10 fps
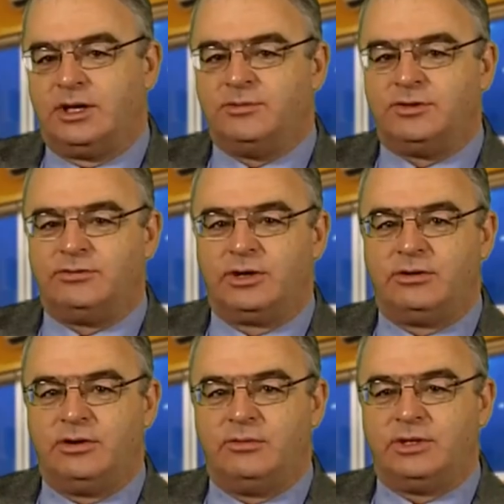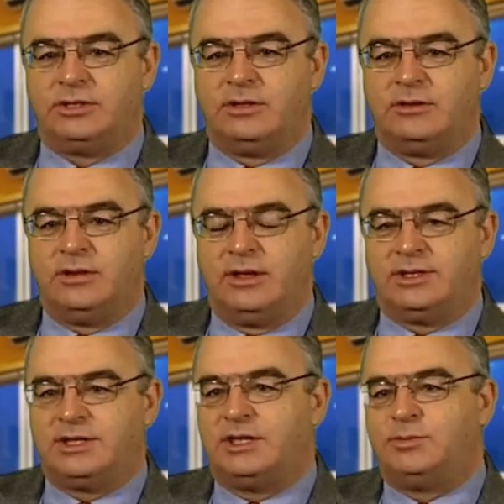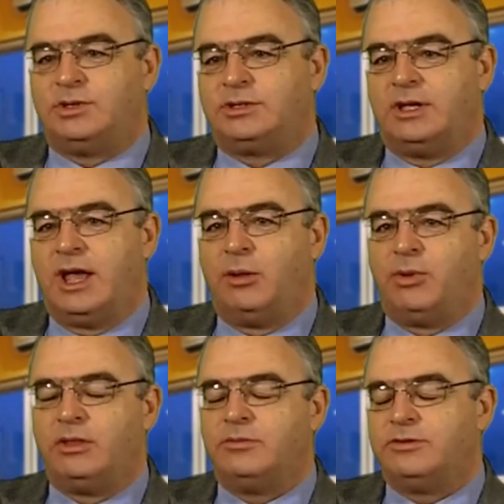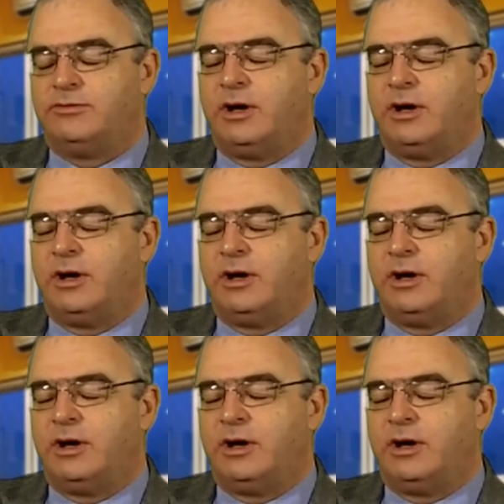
in terms of recruitment, assessments, helping them to